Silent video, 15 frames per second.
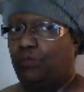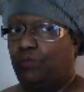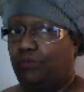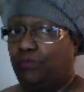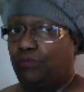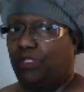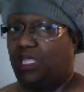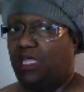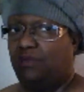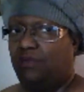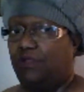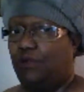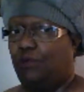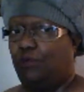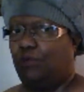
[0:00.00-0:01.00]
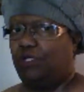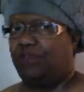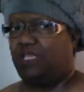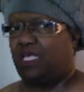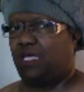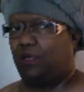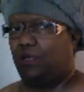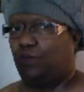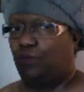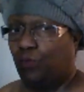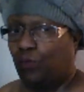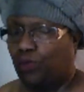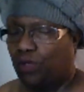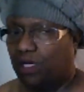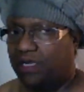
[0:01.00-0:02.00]
give them what they
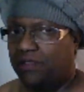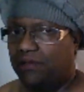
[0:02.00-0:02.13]
want,